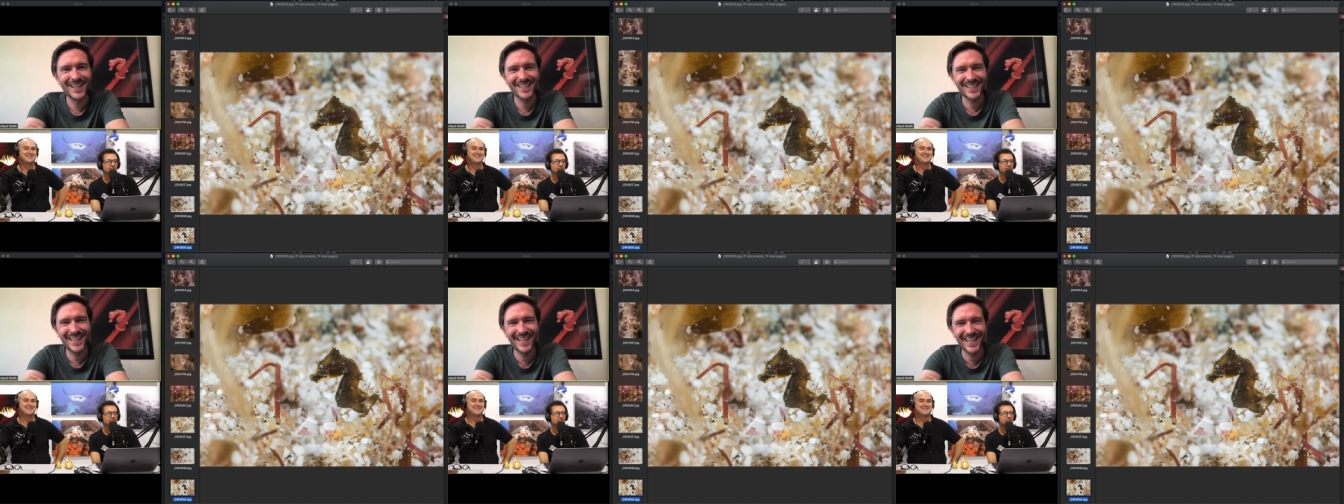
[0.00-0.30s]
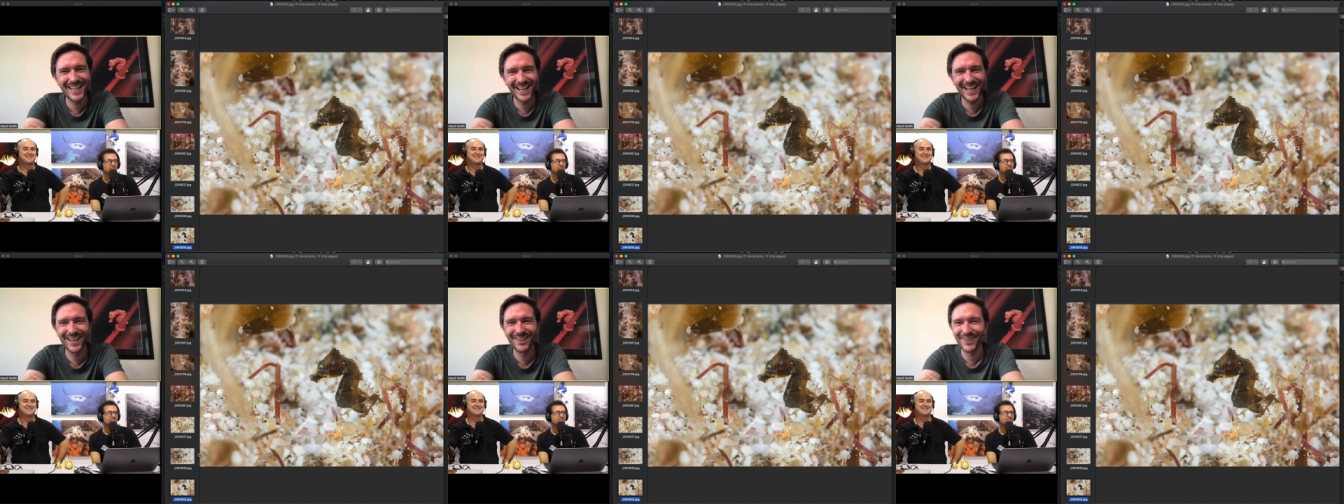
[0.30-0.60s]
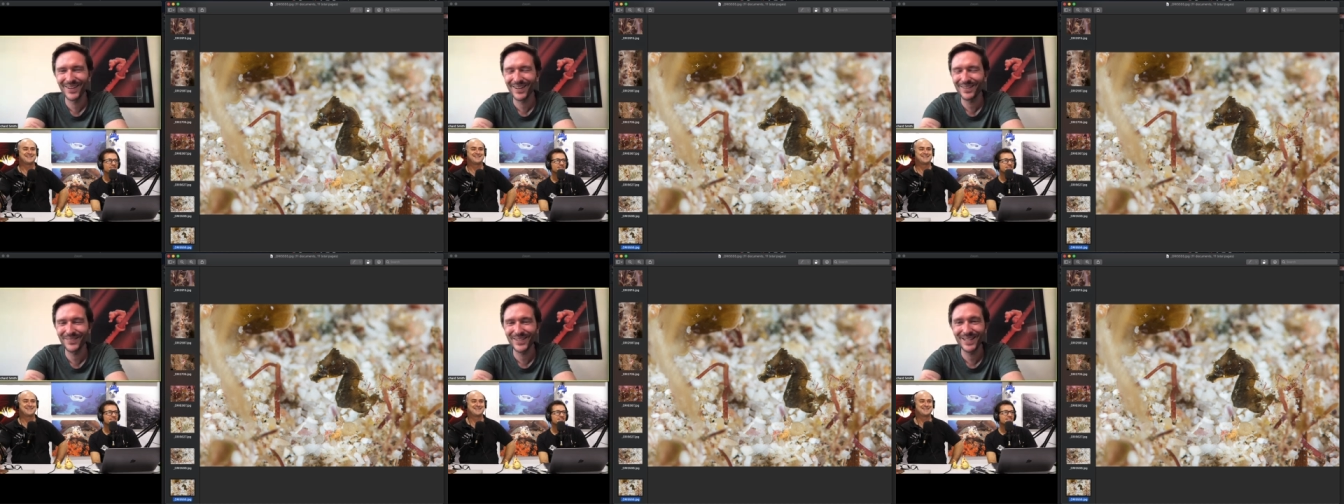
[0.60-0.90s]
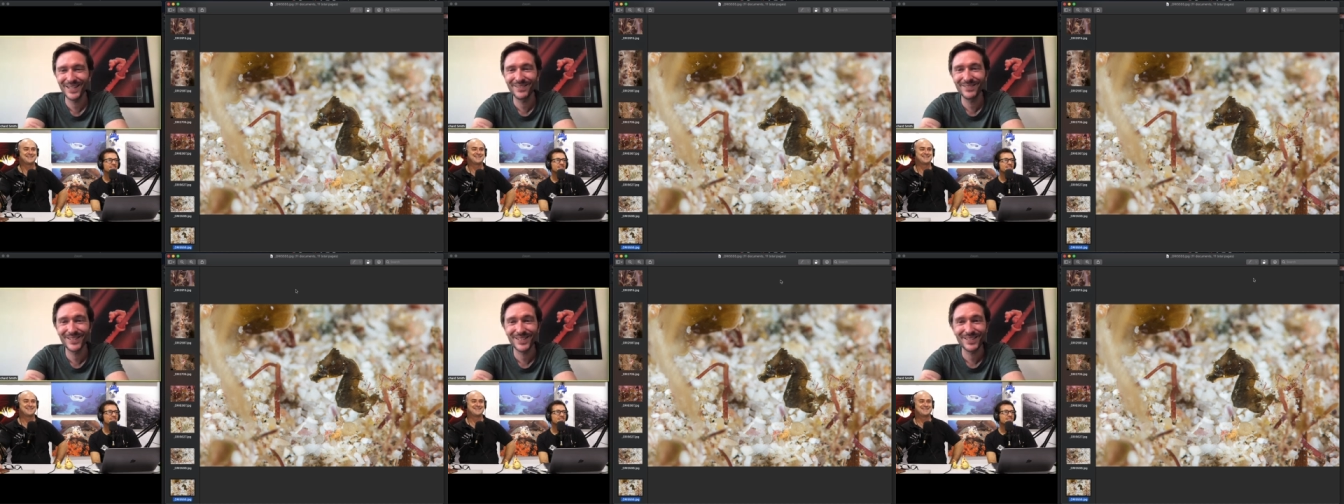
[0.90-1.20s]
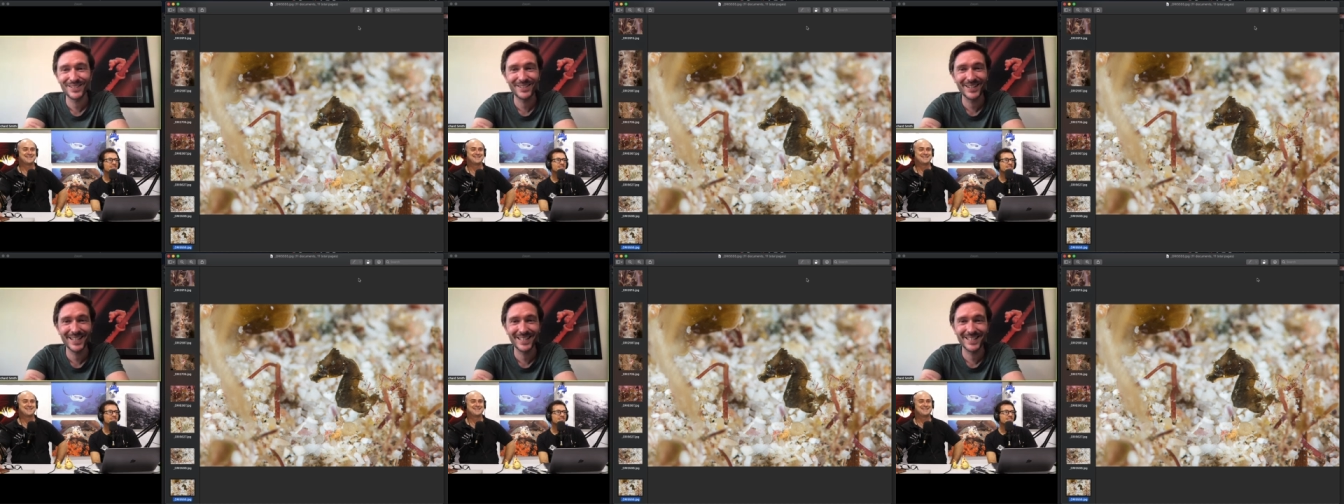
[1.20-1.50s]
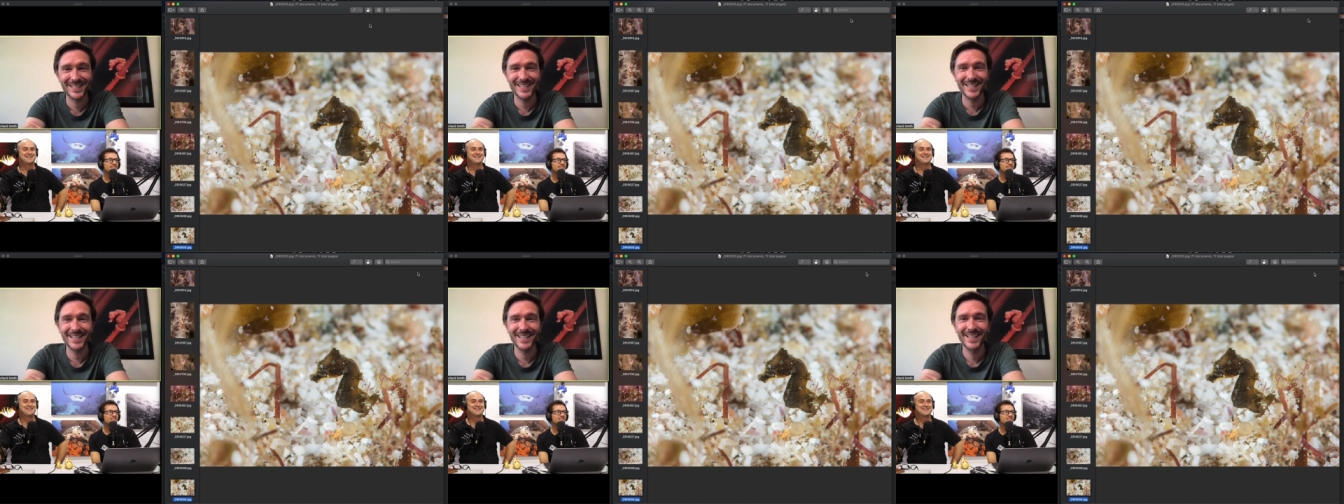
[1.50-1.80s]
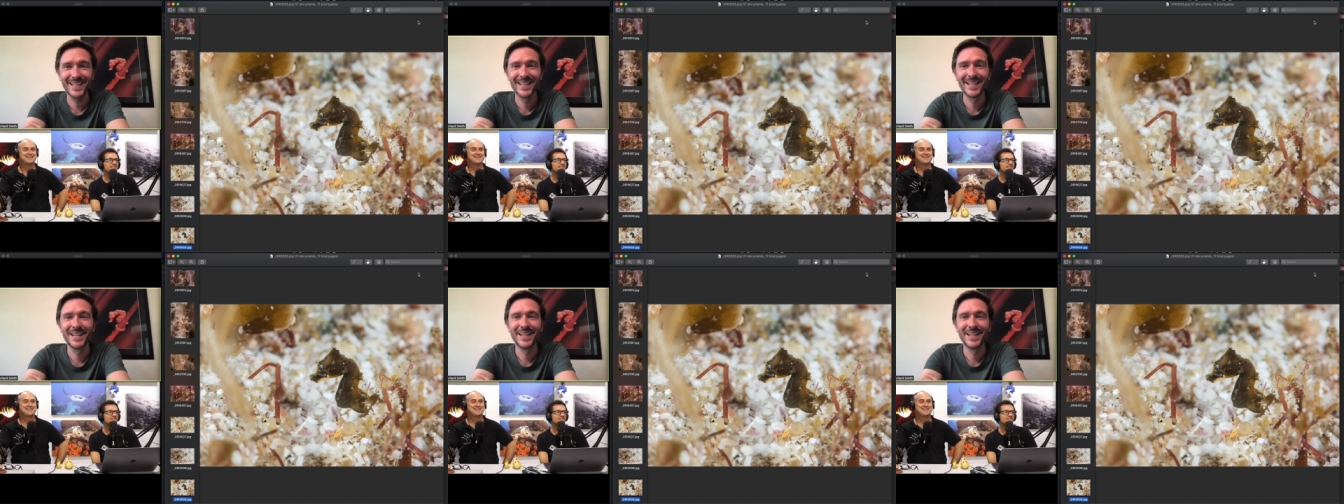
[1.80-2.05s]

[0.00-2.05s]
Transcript: yeah, I mean it was crazy.